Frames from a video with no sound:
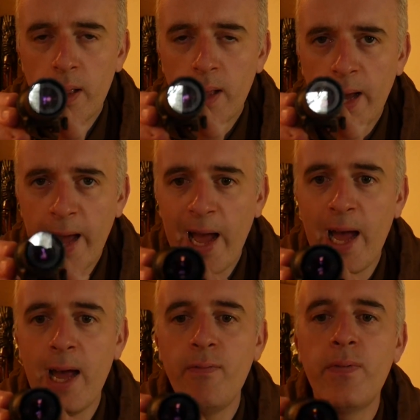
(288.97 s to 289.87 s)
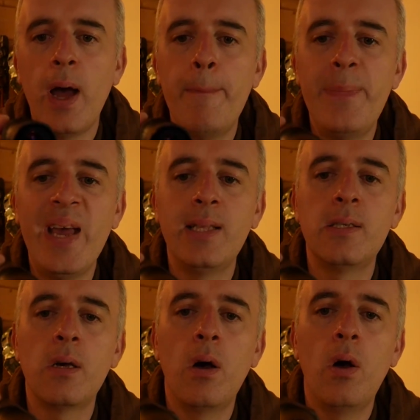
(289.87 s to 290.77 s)
I have a
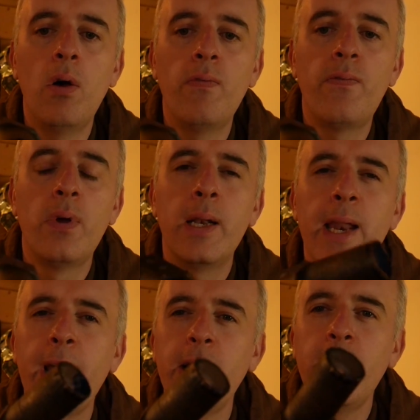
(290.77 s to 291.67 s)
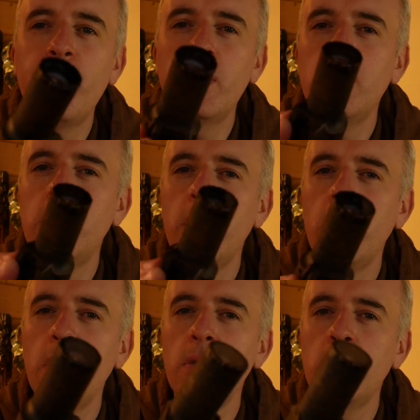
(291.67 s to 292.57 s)
bit of negative
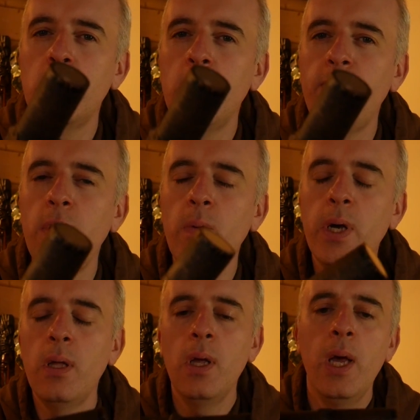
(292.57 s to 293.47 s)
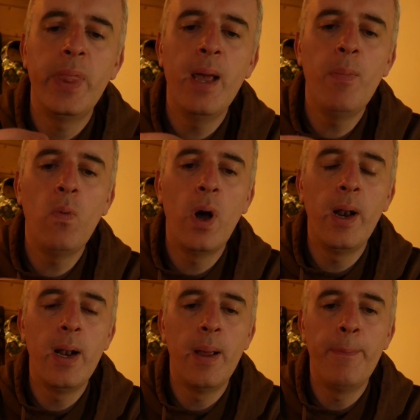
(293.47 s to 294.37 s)
concerns, if you will. Number
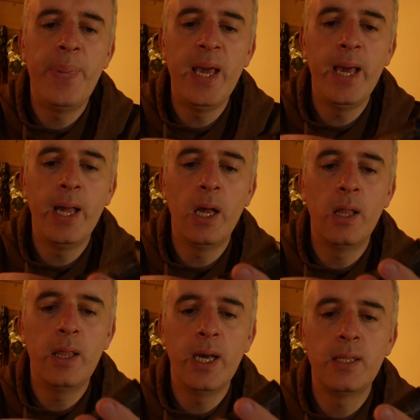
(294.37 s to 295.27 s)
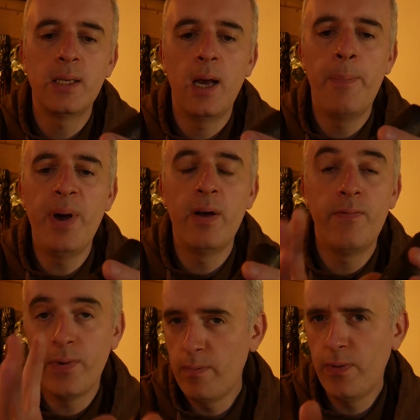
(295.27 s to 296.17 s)
one being that,
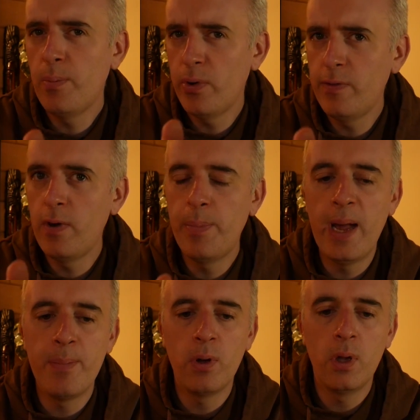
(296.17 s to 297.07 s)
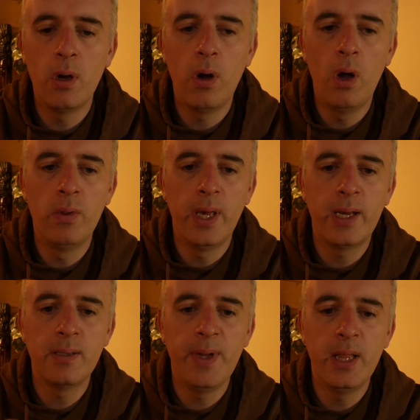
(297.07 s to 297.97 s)
from the point of view of paintball only,
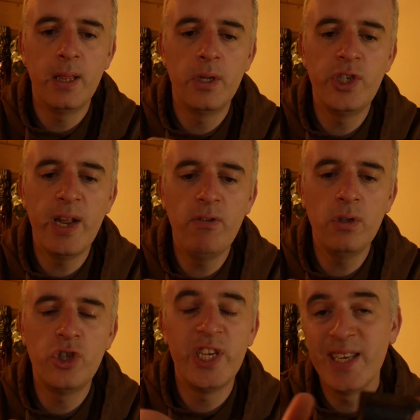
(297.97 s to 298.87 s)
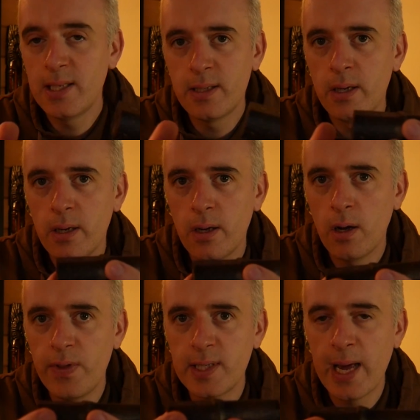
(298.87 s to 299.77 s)
because I mean the general gist of this